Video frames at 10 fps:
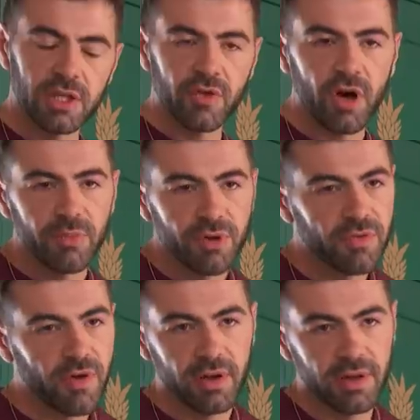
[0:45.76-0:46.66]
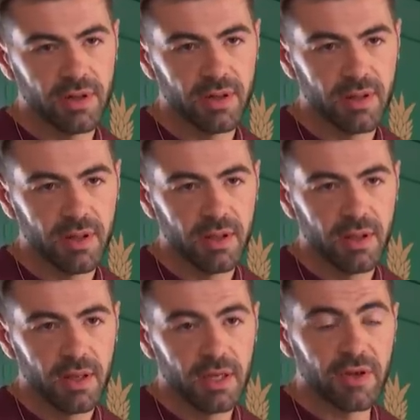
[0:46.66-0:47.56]
You've got to move on.
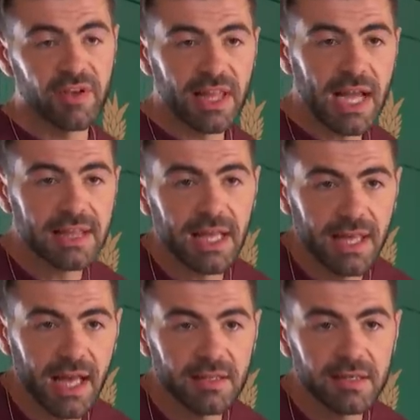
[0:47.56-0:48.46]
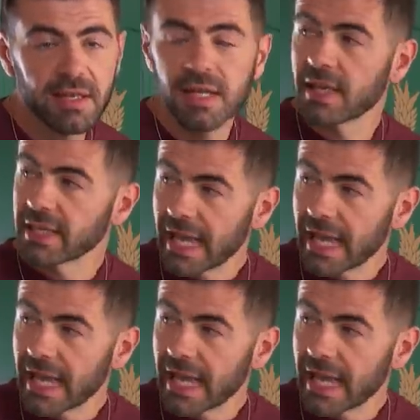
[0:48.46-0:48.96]
Now, if you like that lad, then